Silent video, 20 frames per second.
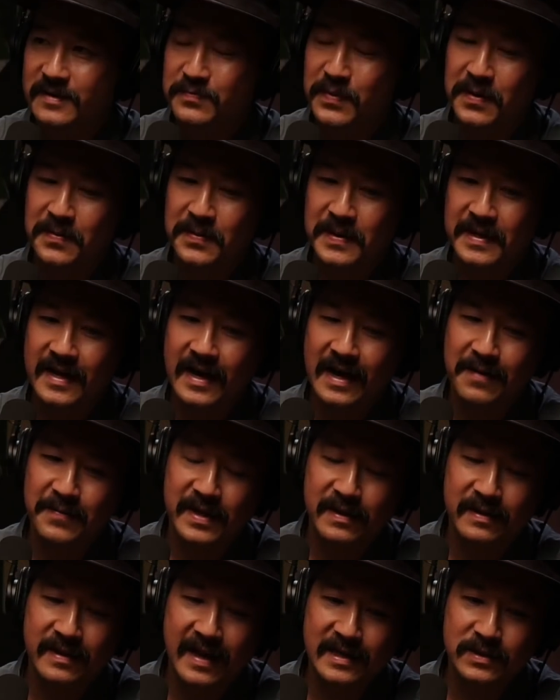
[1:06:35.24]
it's probably not, I
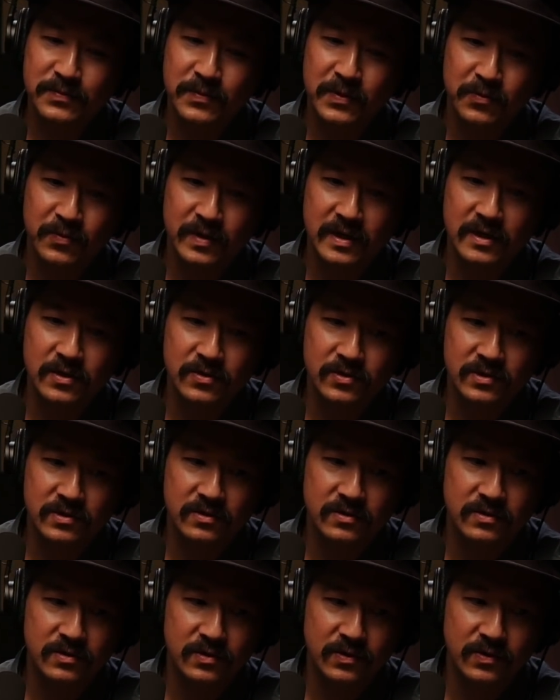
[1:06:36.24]
mean, that's what we used
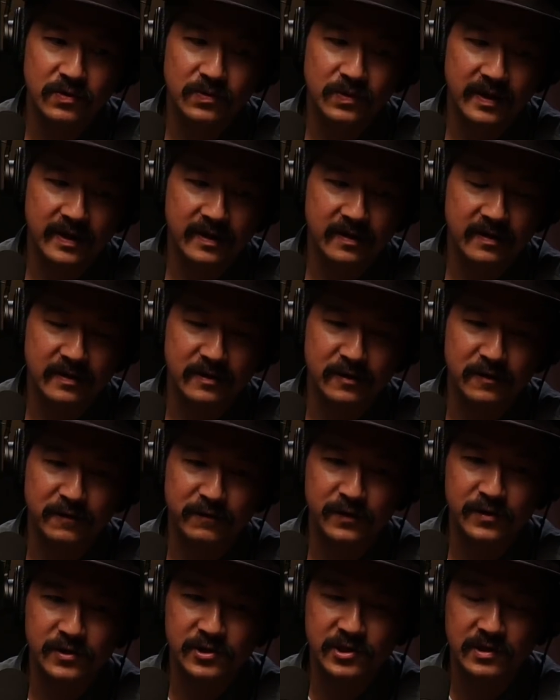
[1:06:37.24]
to do like in our
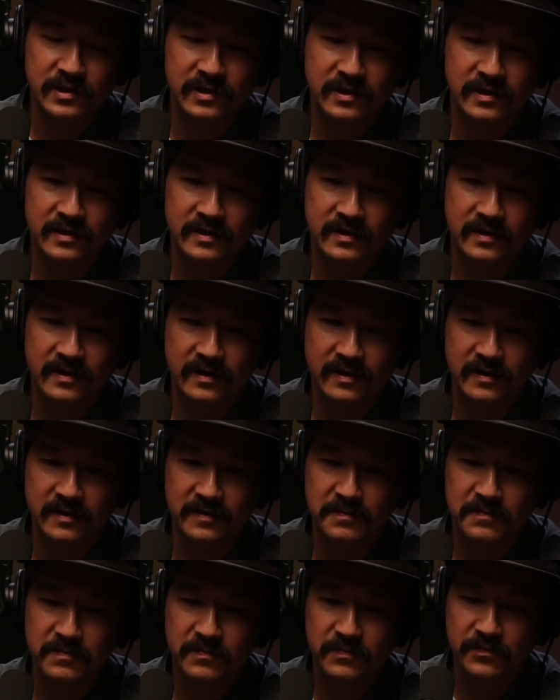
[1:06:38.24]
first year.
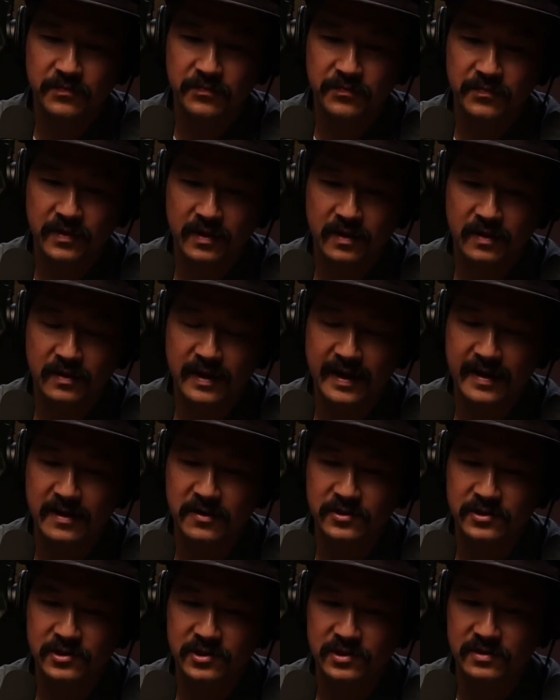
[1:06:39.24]
Um,
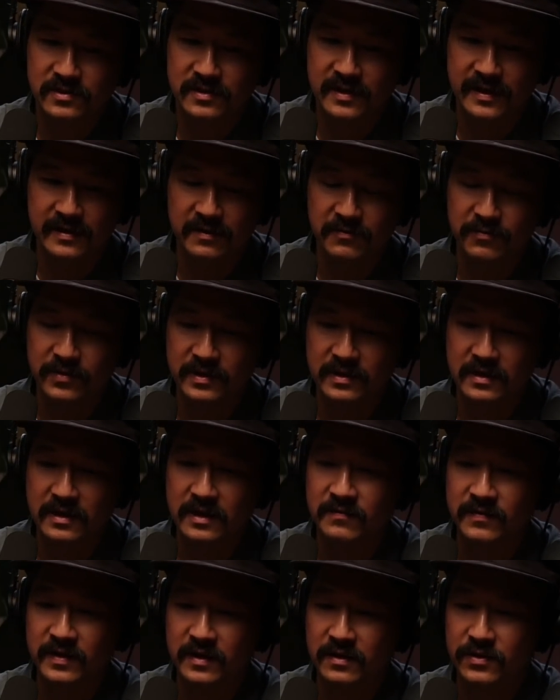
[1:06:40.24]
now it's just like really
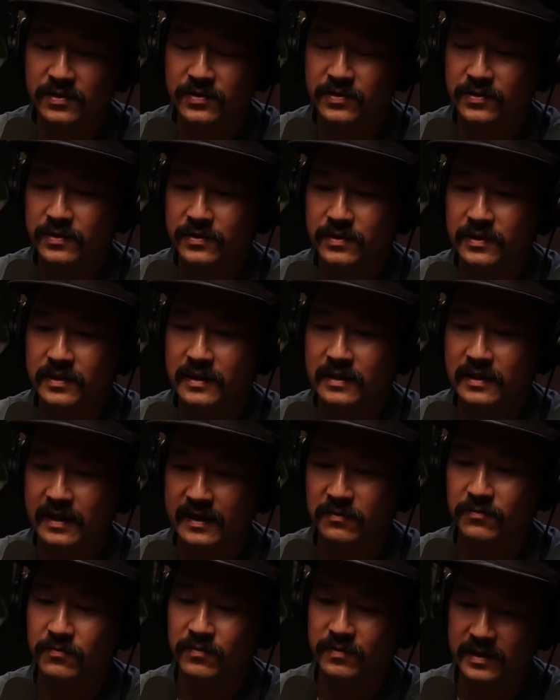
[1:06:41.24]
giving it a thorough clean,
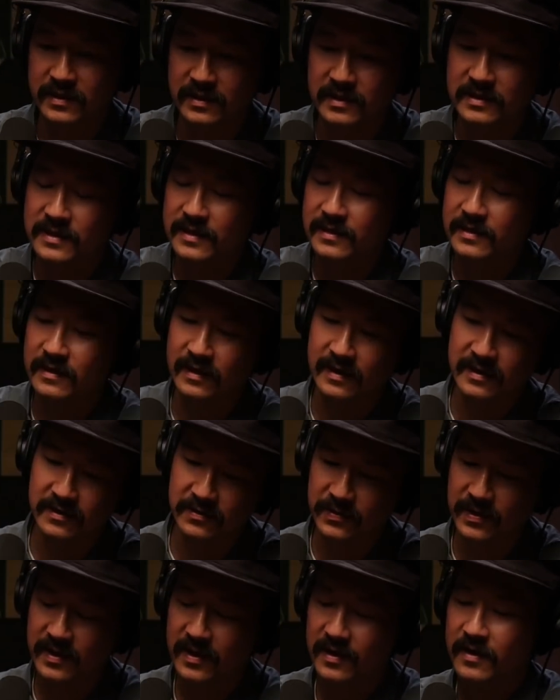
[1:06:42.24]
like really taking
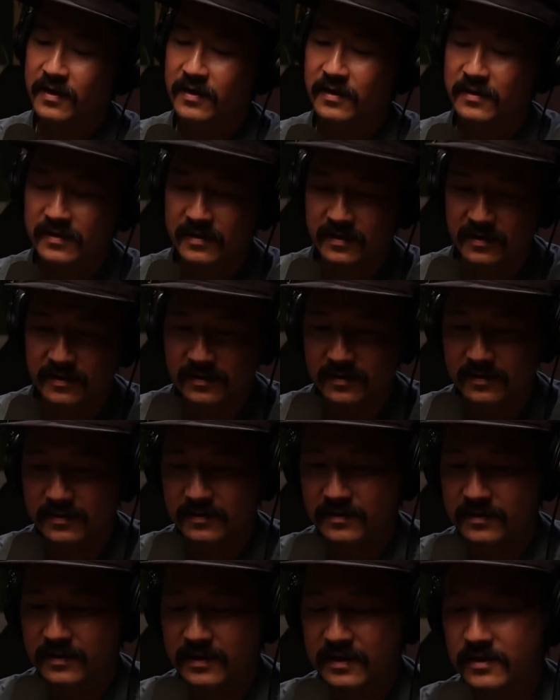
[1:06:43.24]
out
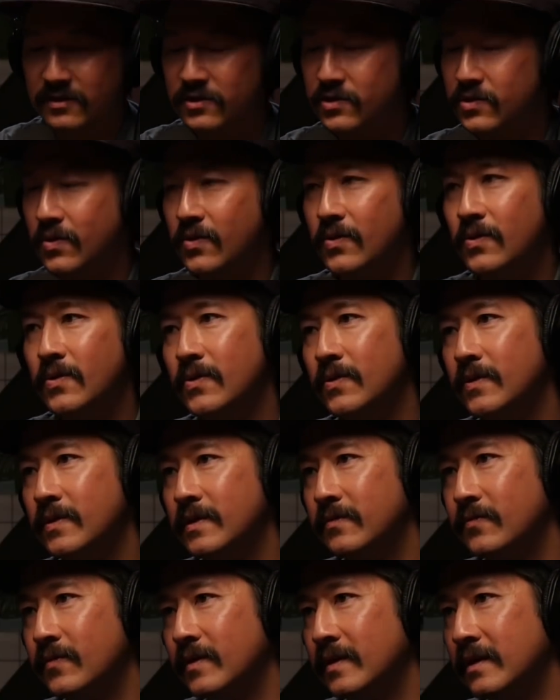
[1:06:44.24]
the the insole
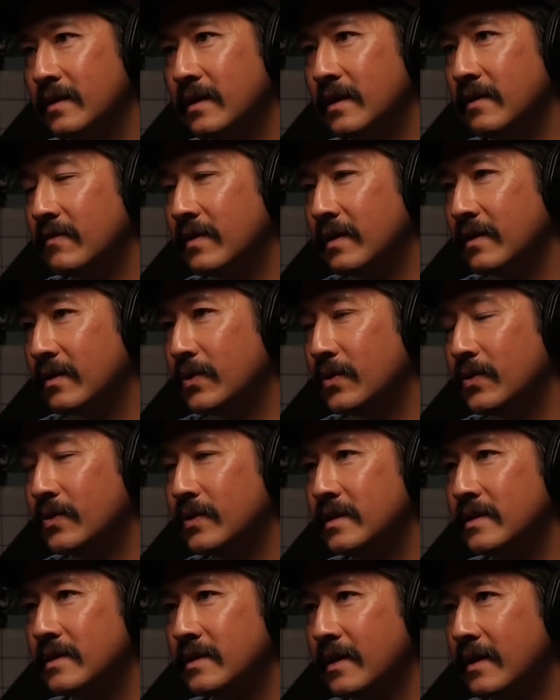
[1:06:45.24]
and really giving the whole
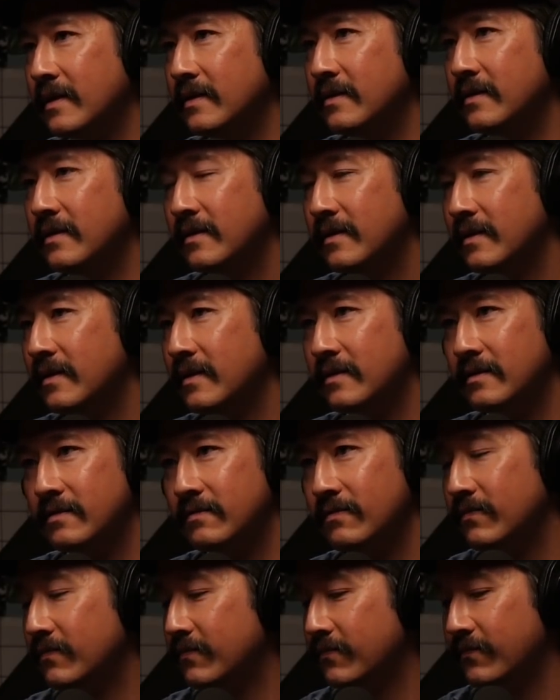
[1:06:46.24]
inside
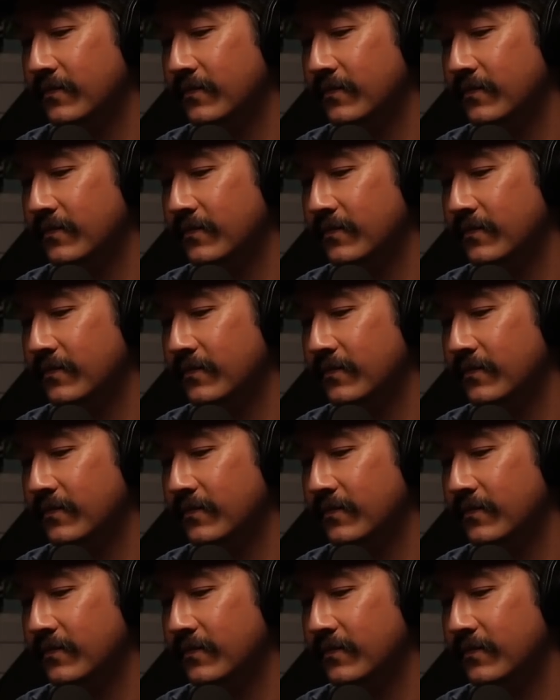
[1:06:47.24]
and